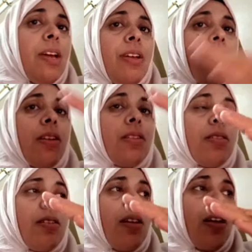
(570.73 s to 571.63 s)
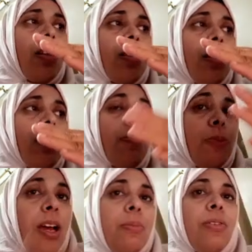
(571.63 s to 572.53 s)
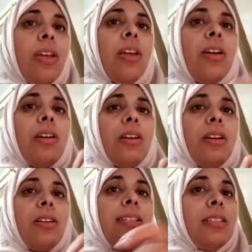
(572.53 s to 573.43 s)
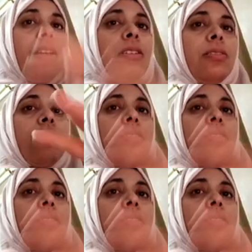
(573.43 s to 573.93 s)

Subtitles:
at the primary designed